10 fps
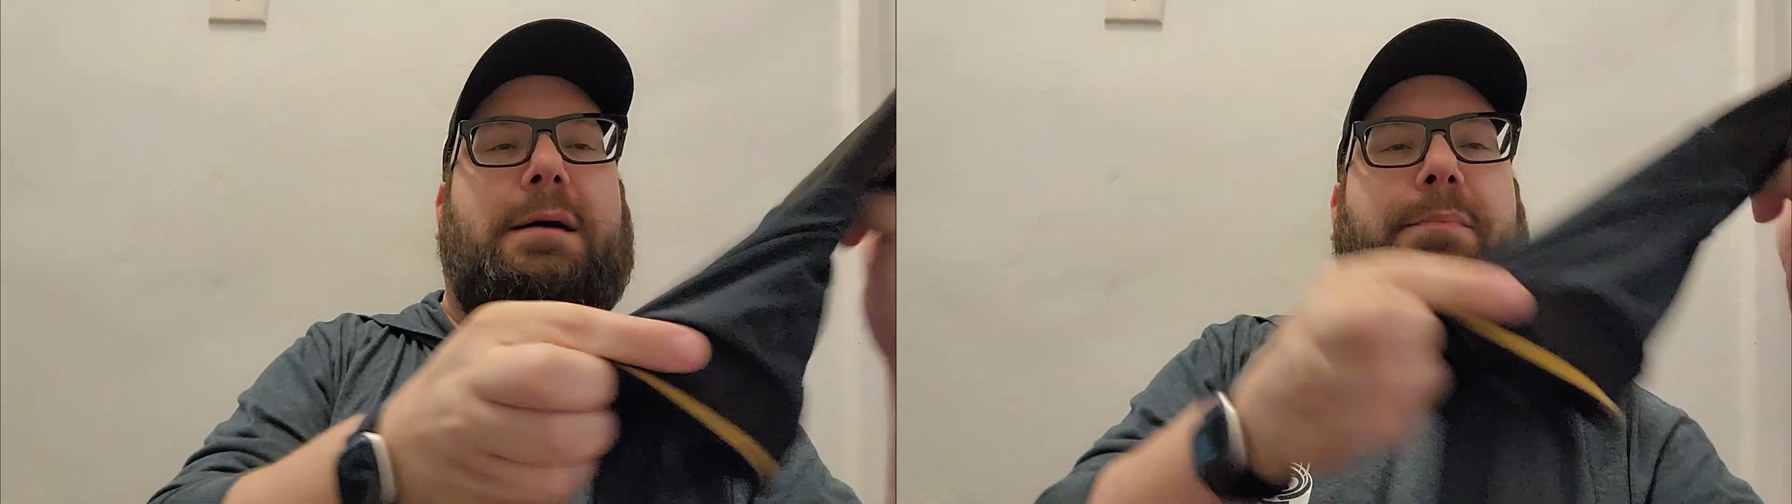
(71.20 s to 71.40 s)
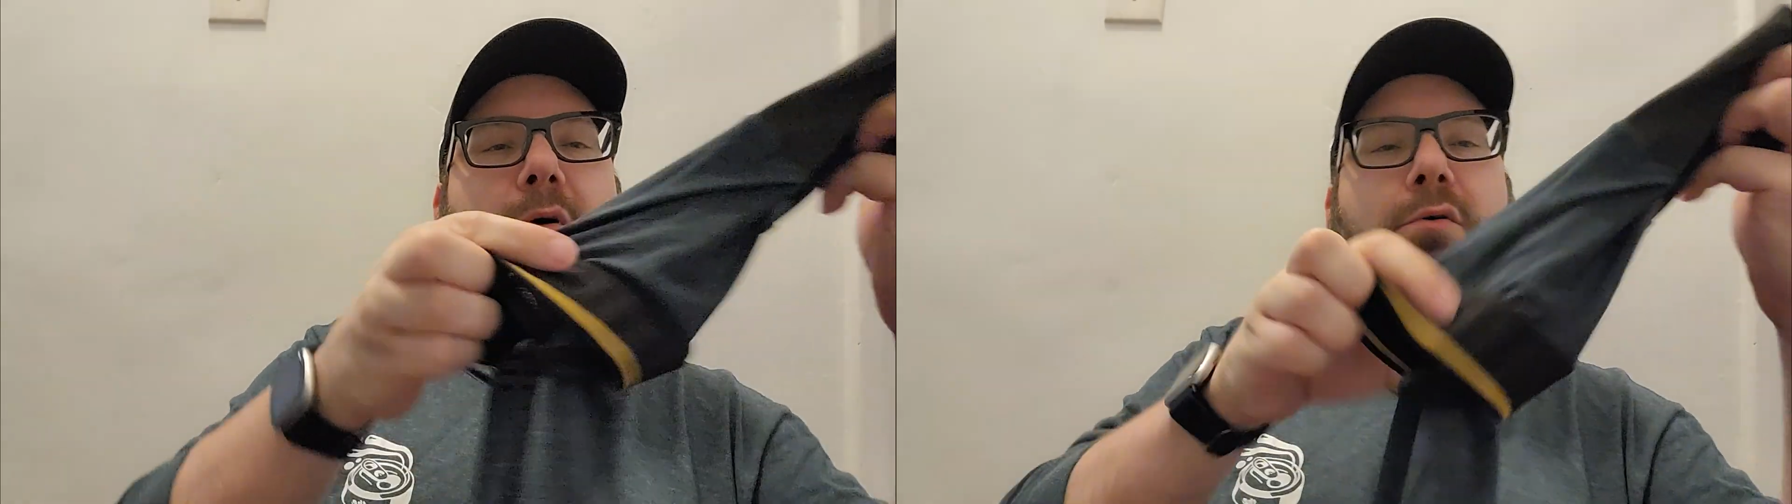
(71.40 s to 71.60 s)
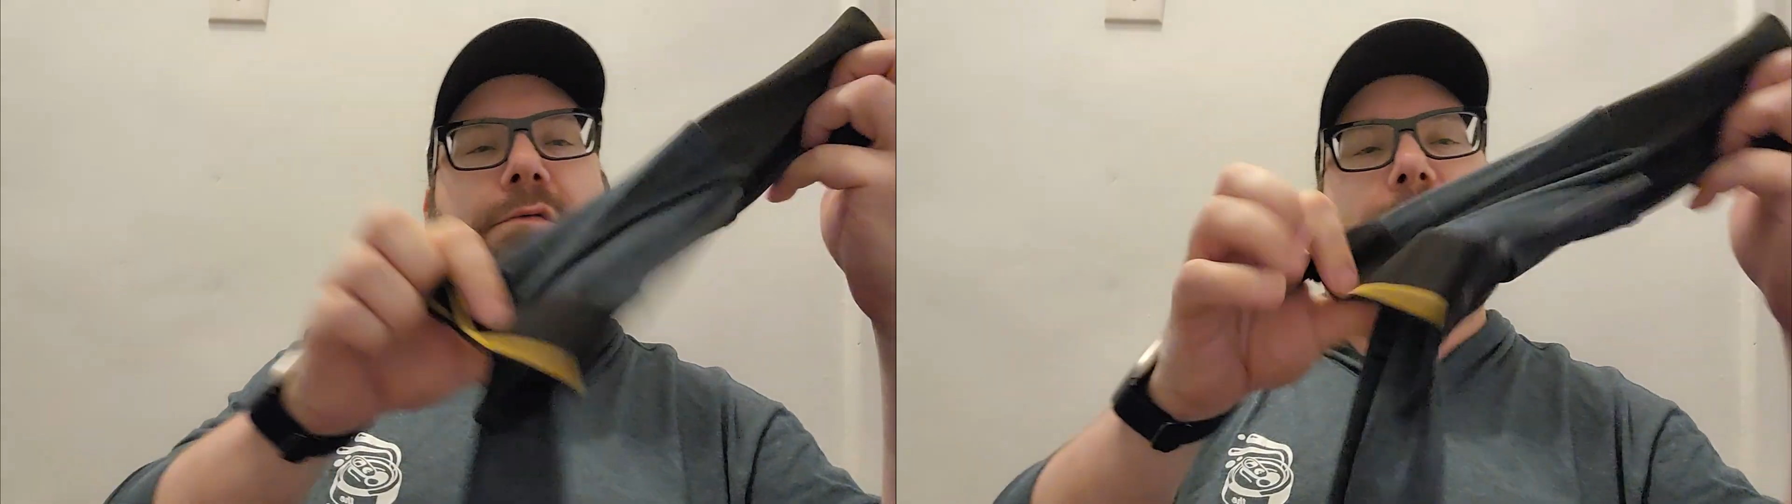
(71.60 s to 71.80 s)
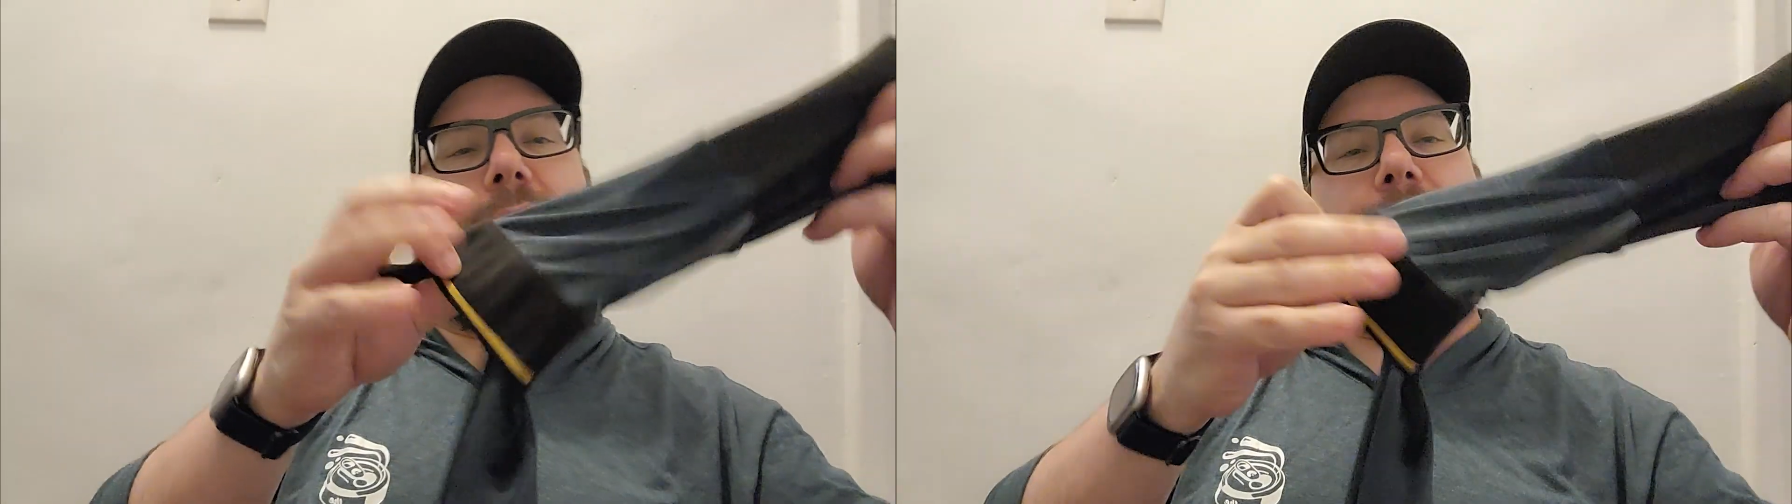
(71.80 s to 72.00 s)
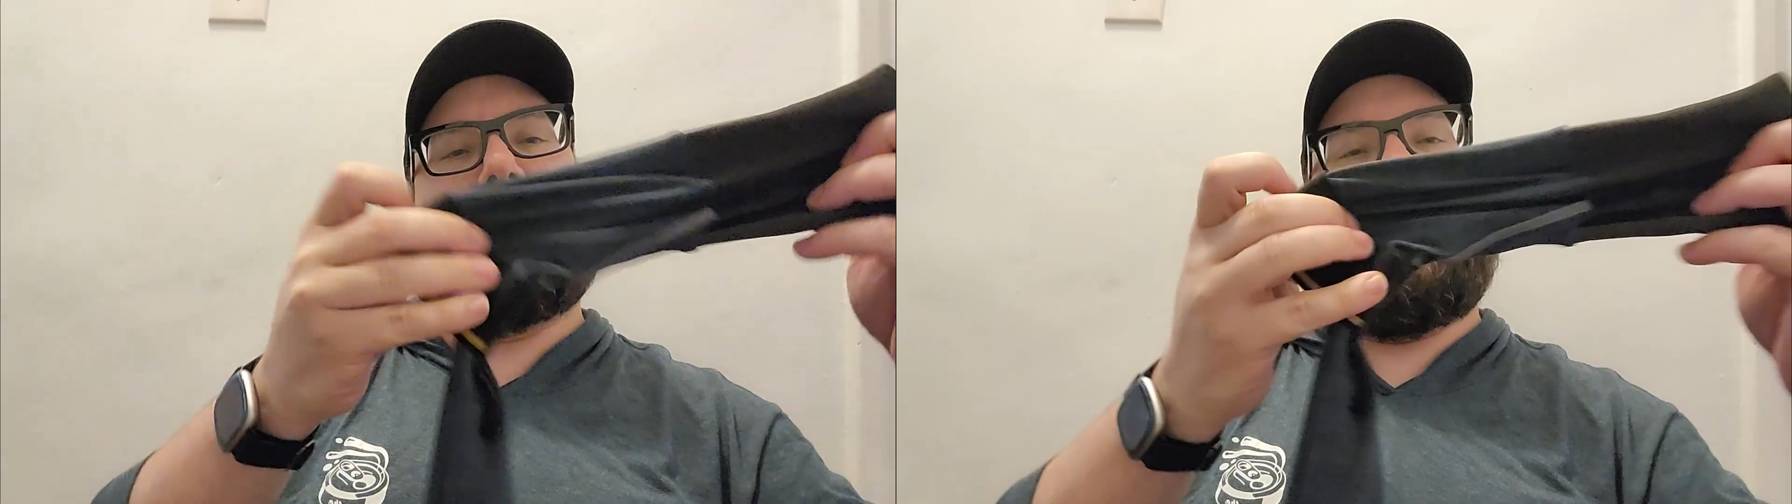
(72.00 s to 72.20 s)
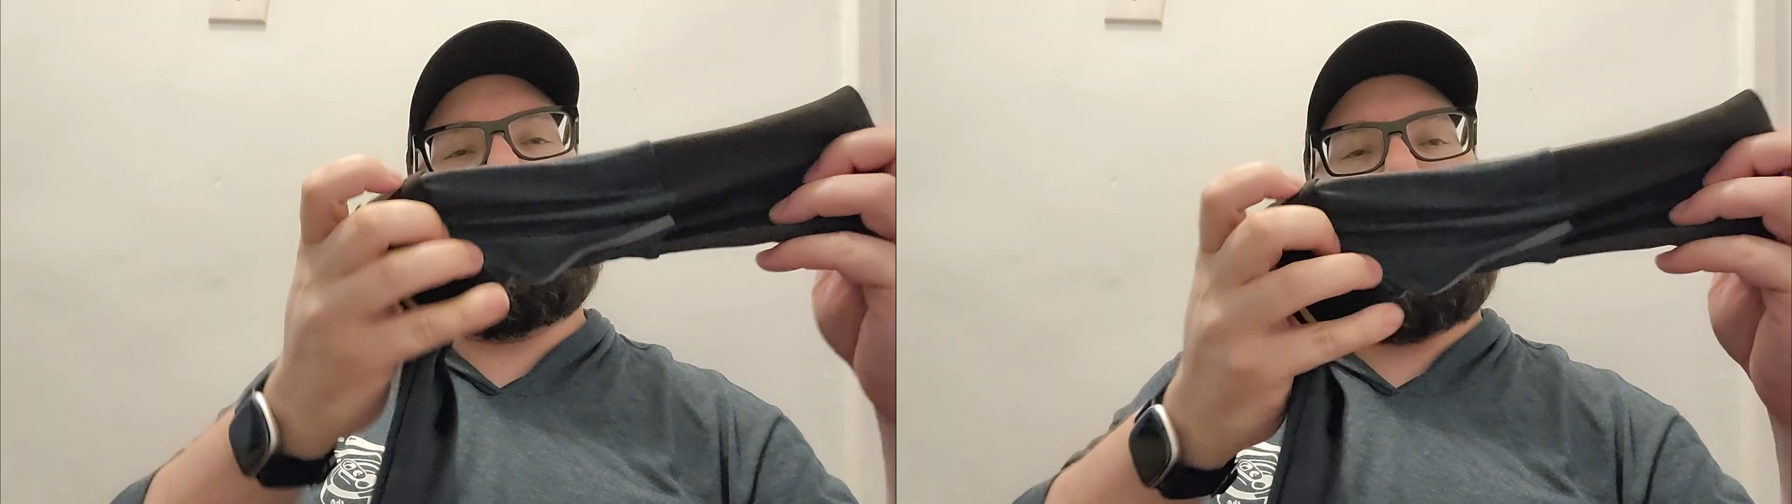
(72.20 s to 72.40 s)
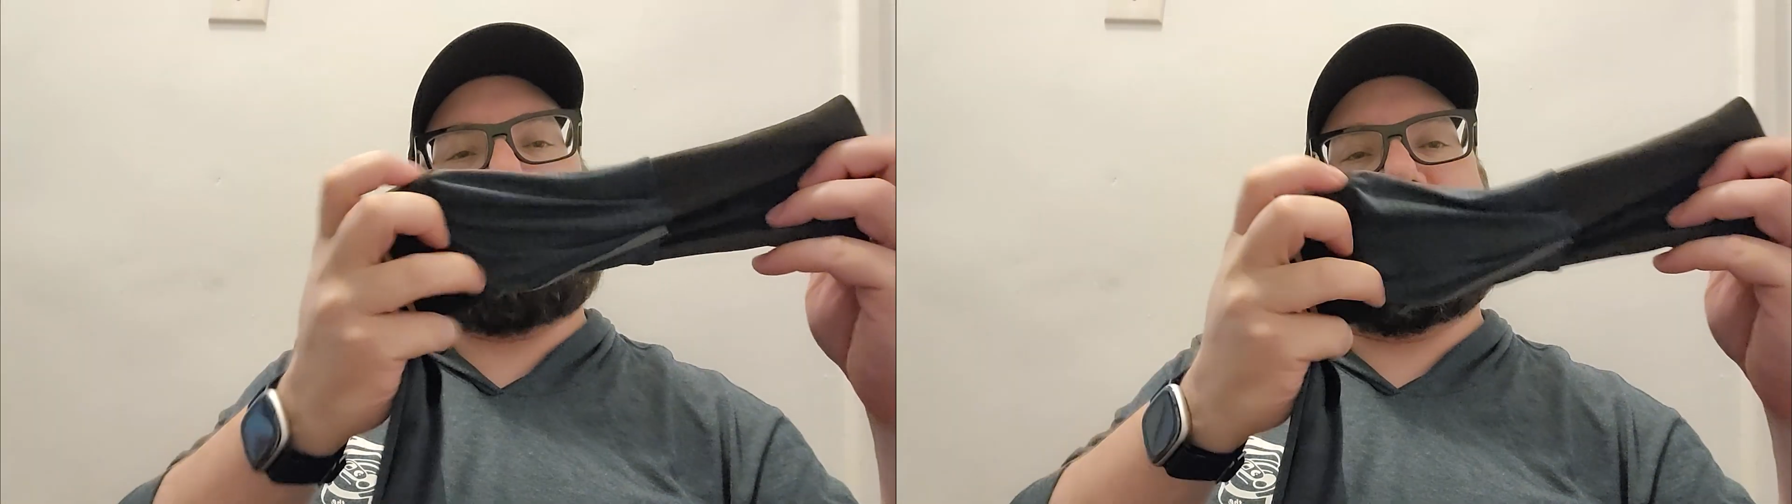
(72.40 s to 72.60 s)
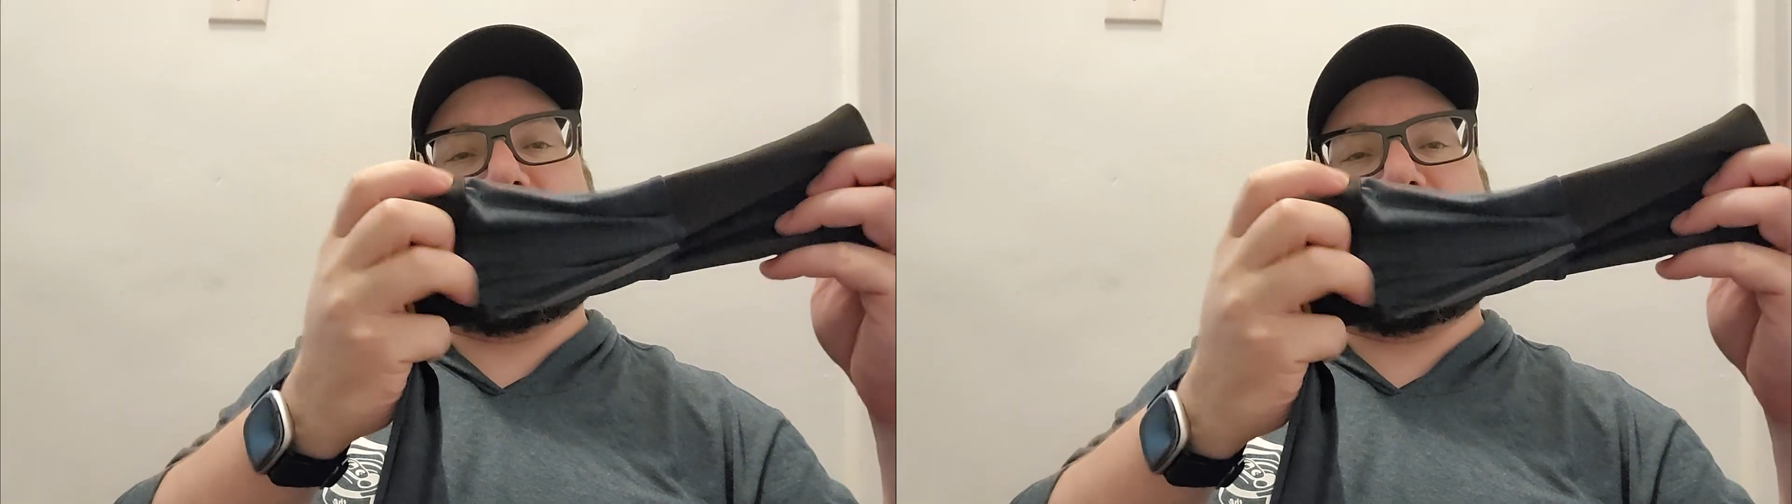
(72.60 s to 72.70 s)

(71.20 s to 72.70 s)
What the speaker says: up over, and that's